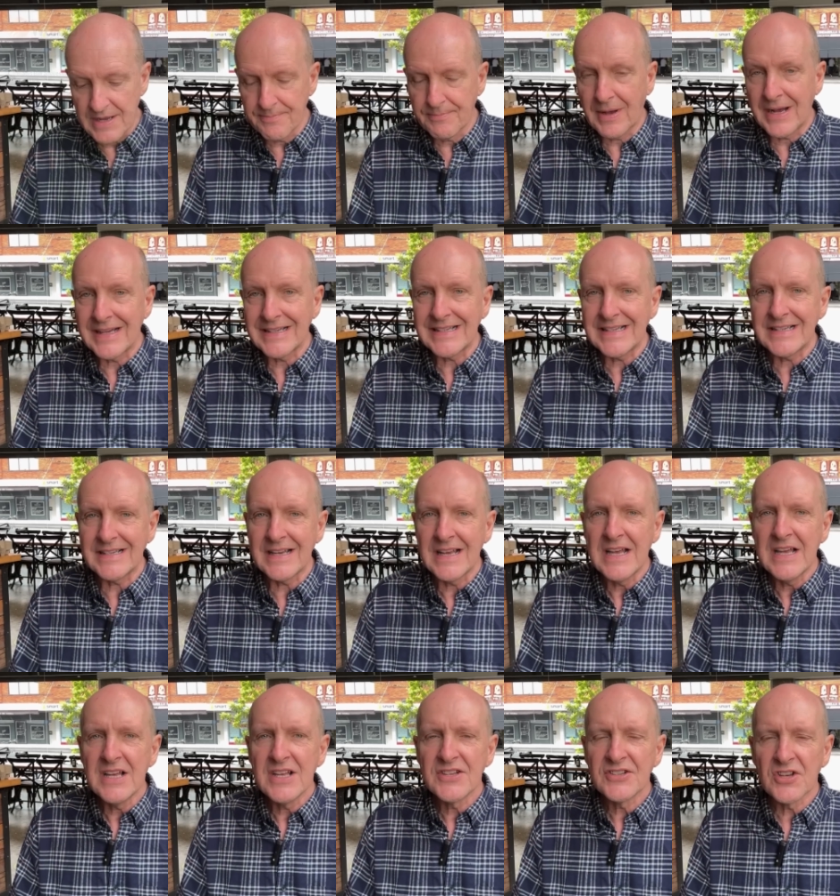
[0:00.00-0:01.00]
parties.
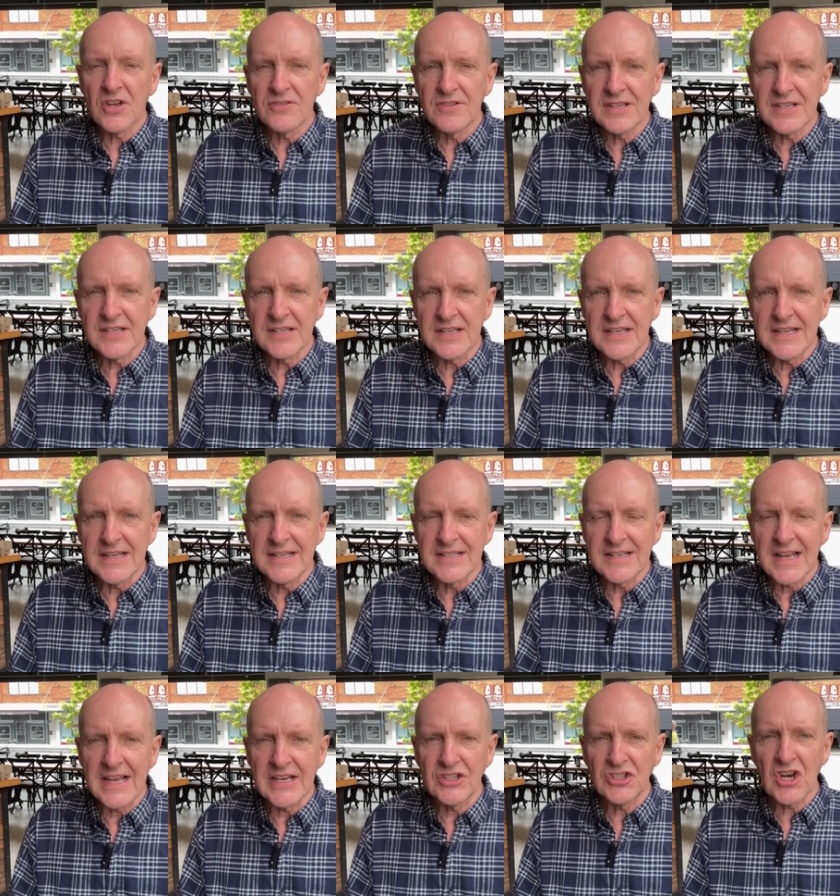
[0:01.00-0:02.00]
So this is
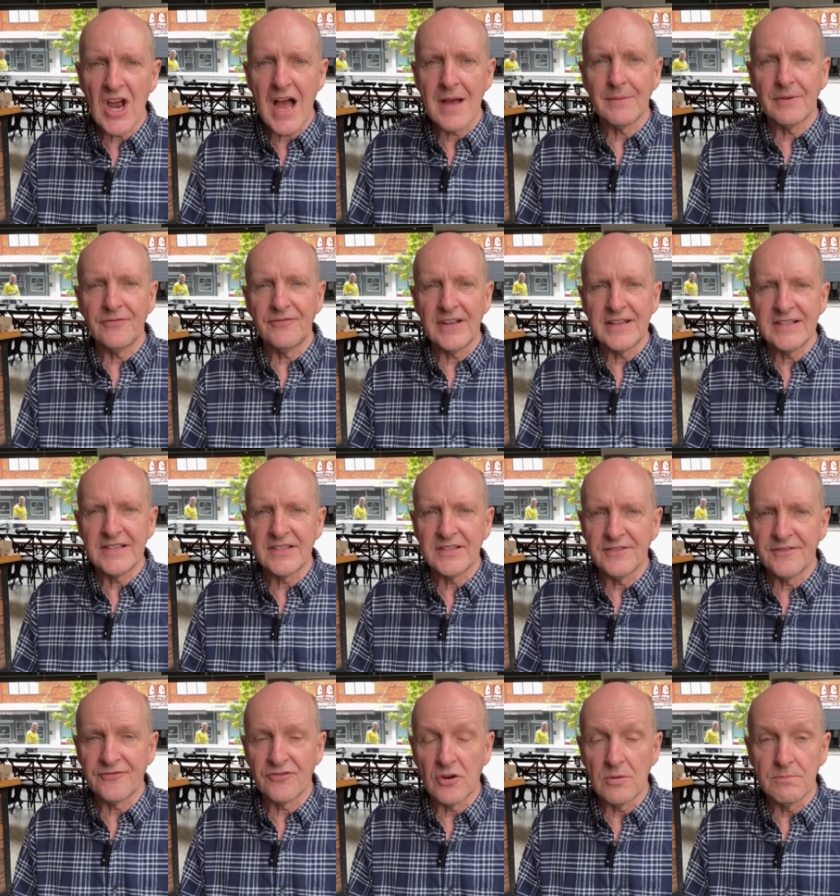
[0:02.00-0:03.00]
a charm
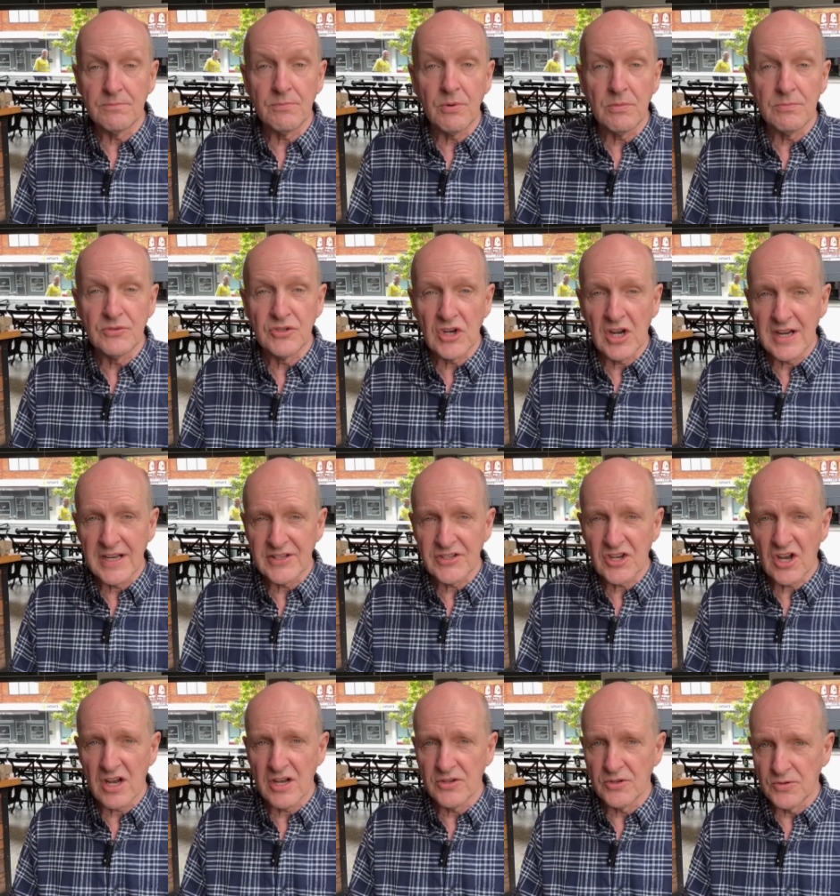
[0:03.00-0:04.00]
offensive from Bumjai
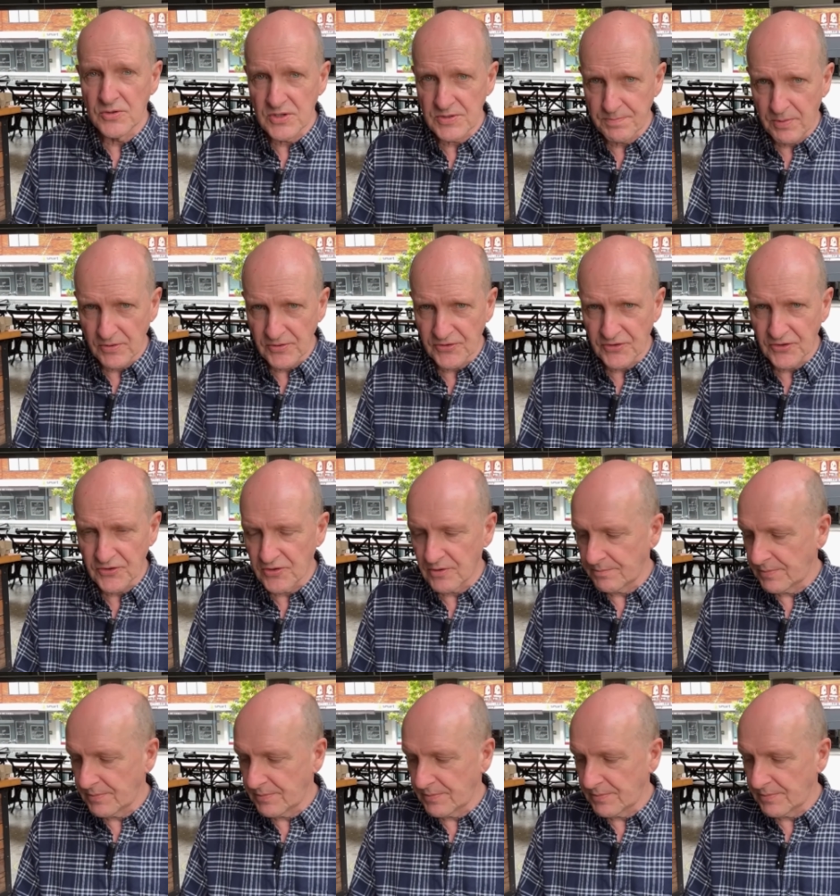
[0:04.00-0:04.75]
Thai, who sponsored the